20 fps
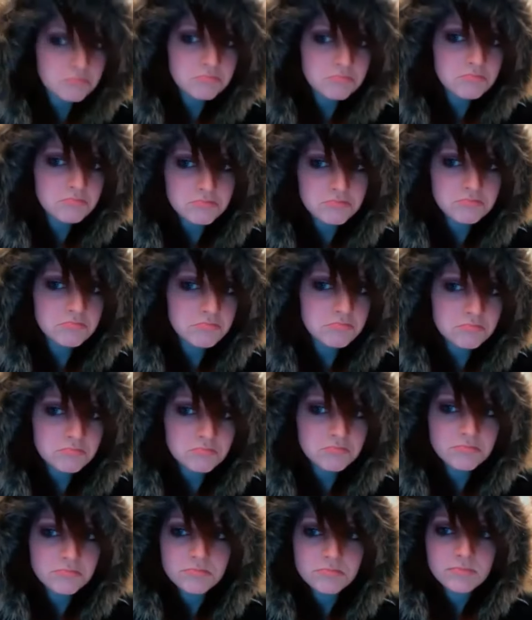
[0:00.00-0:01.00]

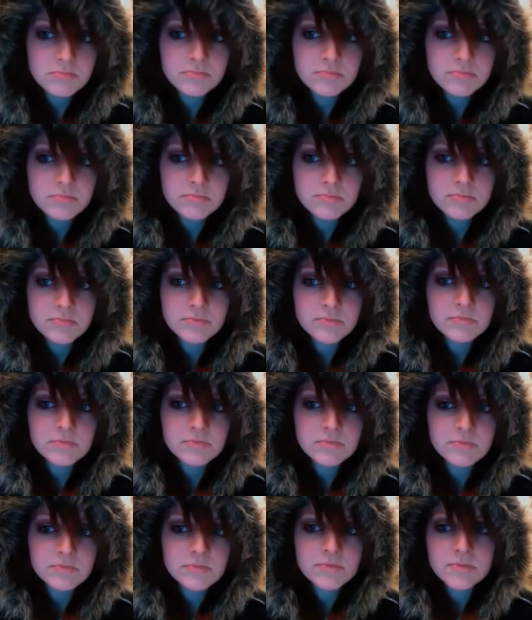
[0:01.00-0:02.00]

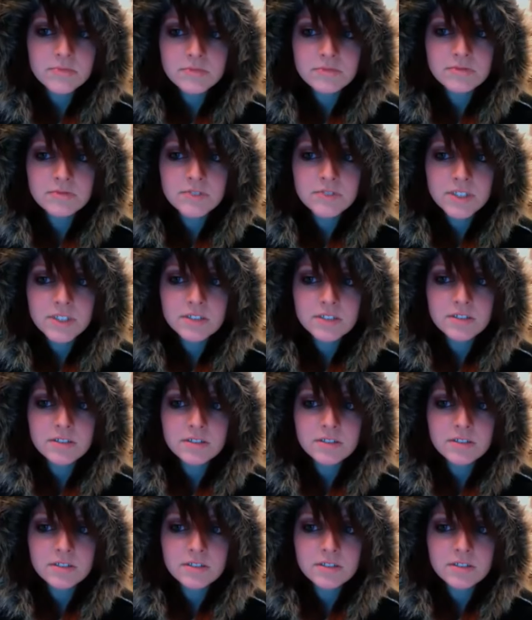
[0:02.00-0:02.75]
No one is speaking in this clip.